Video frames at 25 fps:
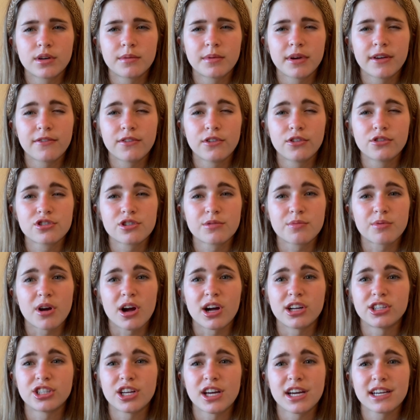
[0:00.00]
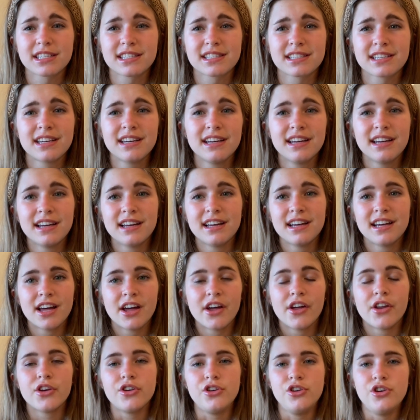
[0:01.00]
of my future projects
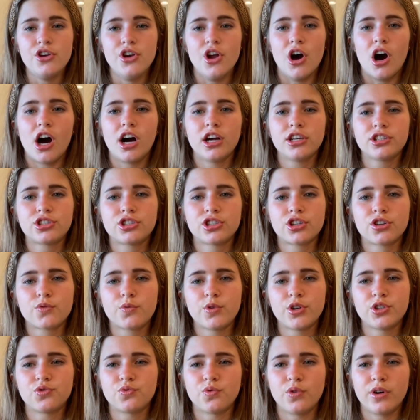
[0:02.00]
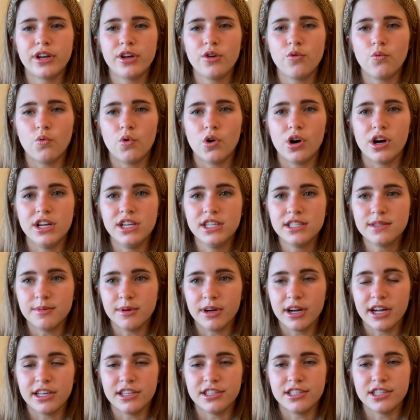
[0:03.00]
not sure which one it was, but
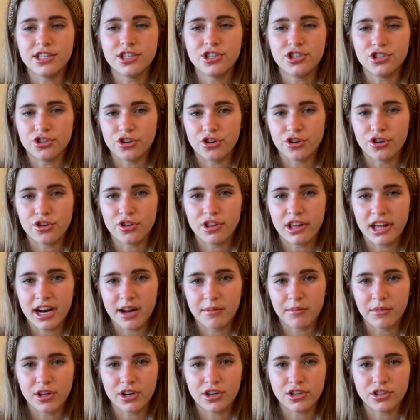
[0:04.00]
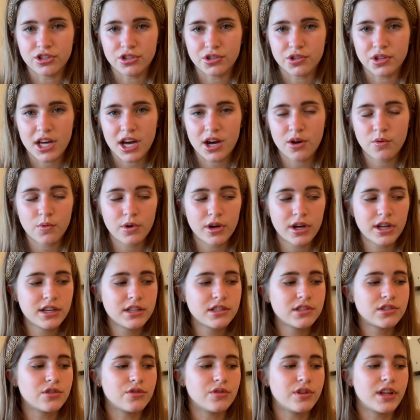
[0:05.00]
I did show you that I'm going to do that
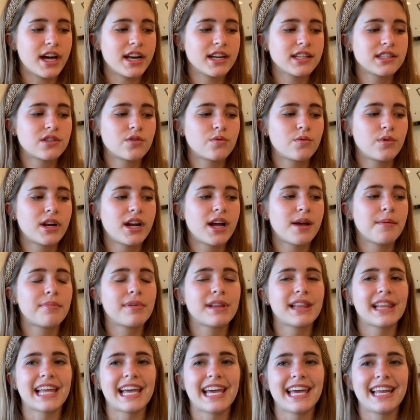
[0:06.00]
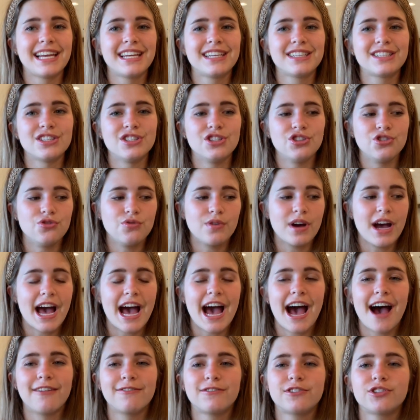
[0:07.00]
one. So that is the one I'm planning to do
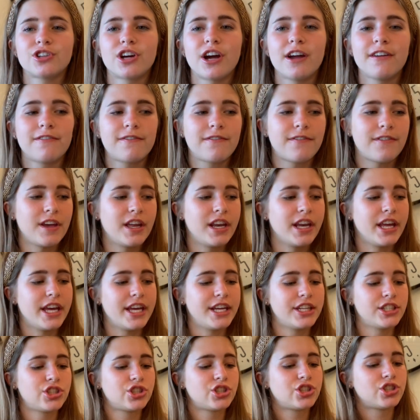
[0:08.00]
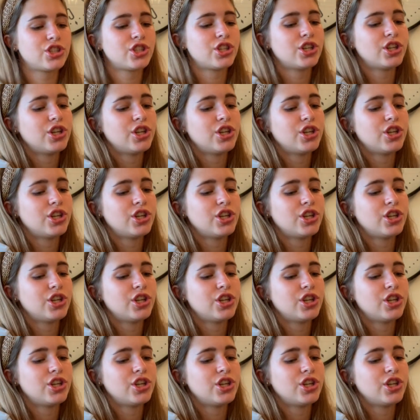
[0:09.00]
after I finish